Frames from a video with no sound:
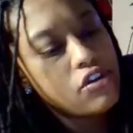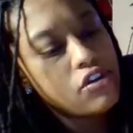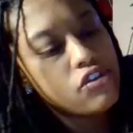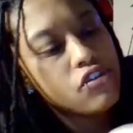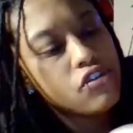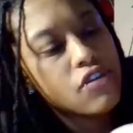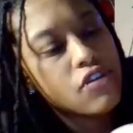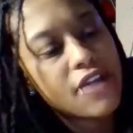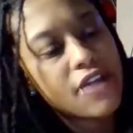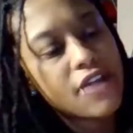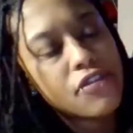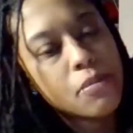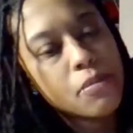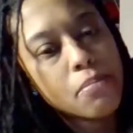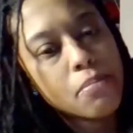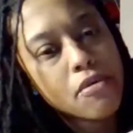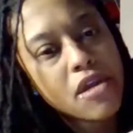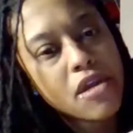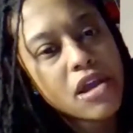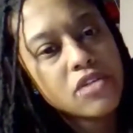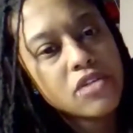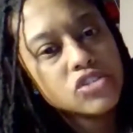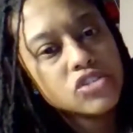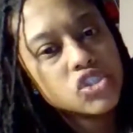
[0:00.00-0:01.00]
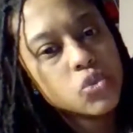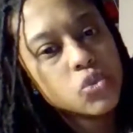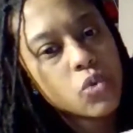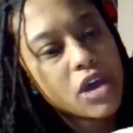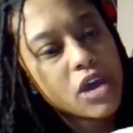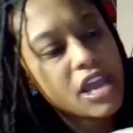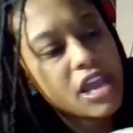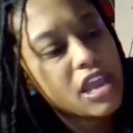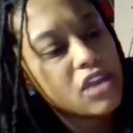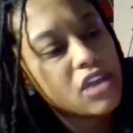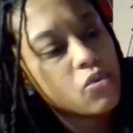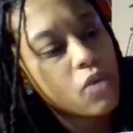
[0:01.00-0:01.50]
You've got the brown
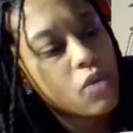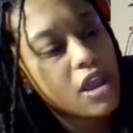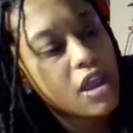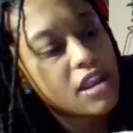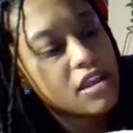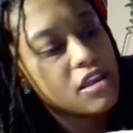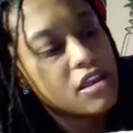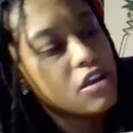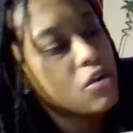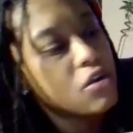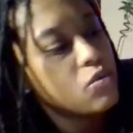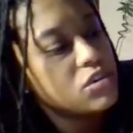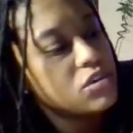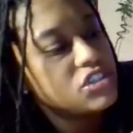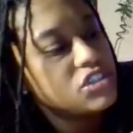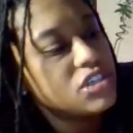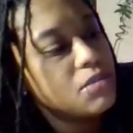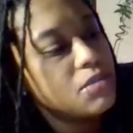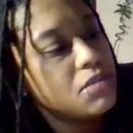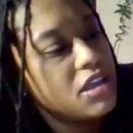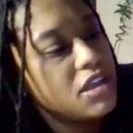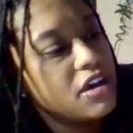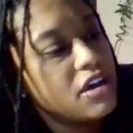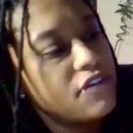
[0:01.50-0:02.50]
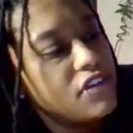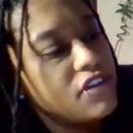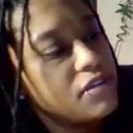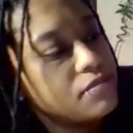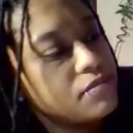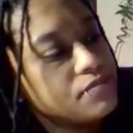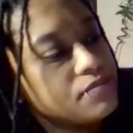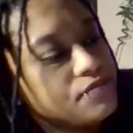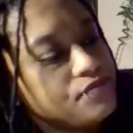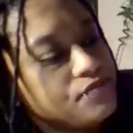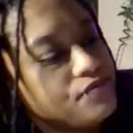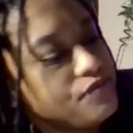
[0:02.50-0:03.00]
suede right here, which I'm
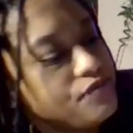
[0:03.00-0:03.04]
loving.